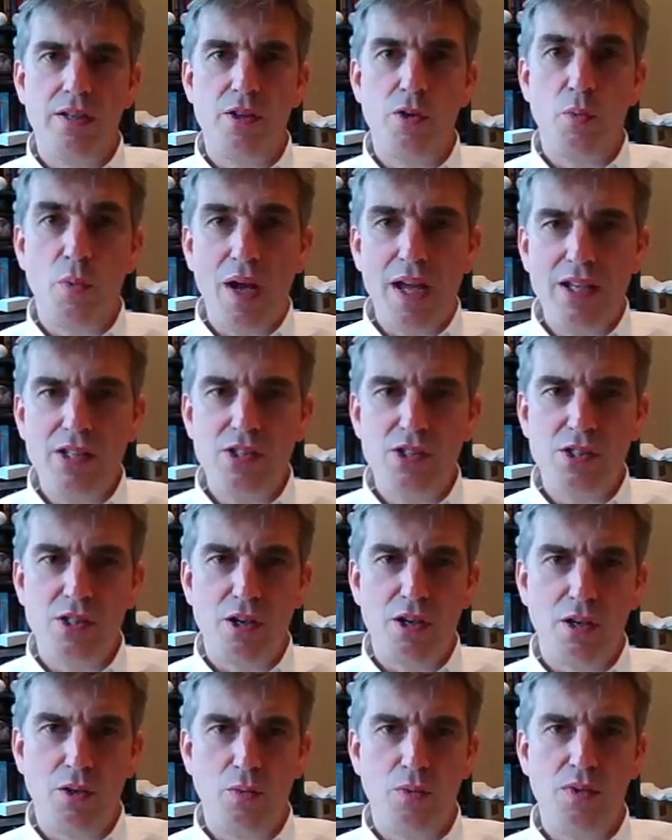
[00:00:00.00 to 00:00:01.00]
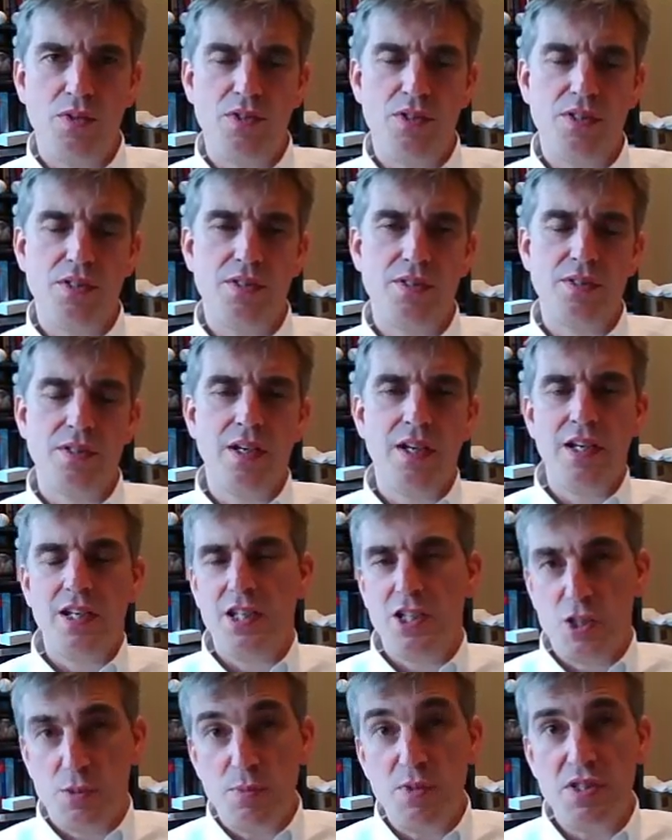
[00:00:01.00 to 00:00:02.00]
the Rain song, which is
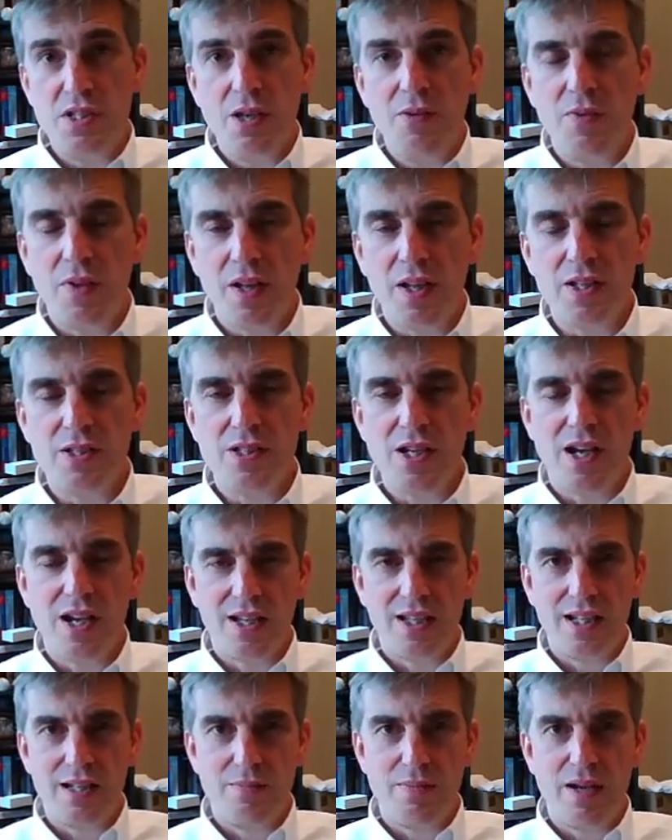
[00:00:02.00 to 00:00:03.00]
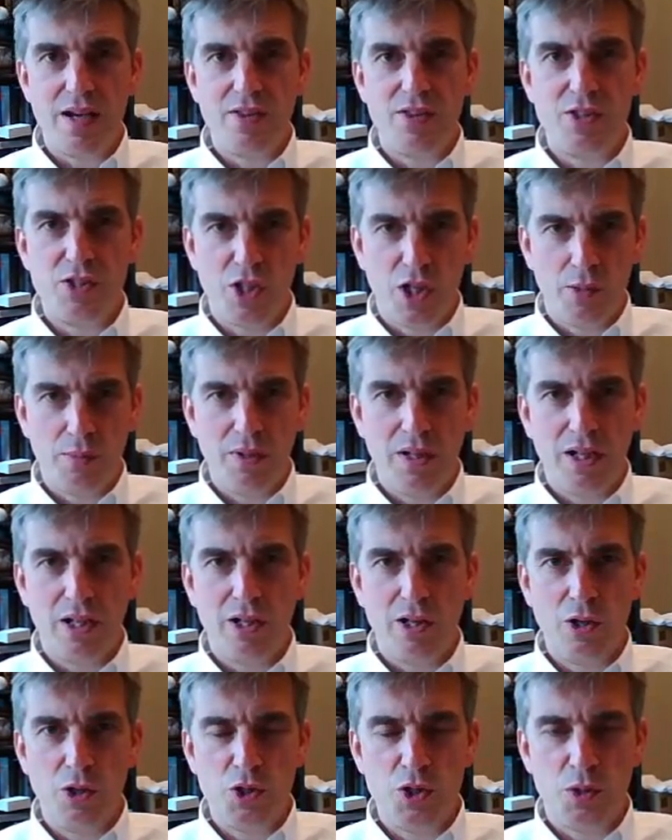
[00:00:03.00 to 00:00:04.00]
specifically talking about the
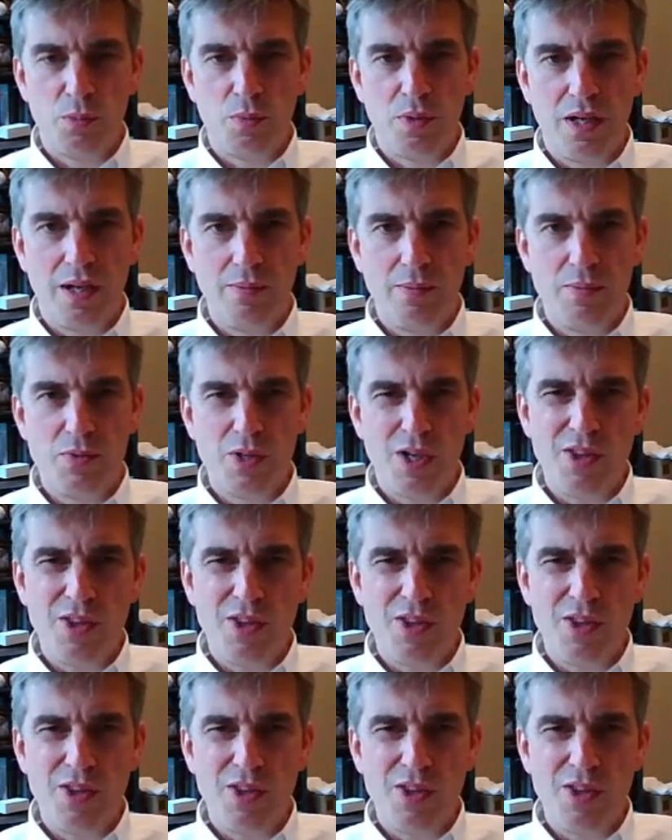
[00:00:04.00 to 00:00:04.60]
turbulent closure problem.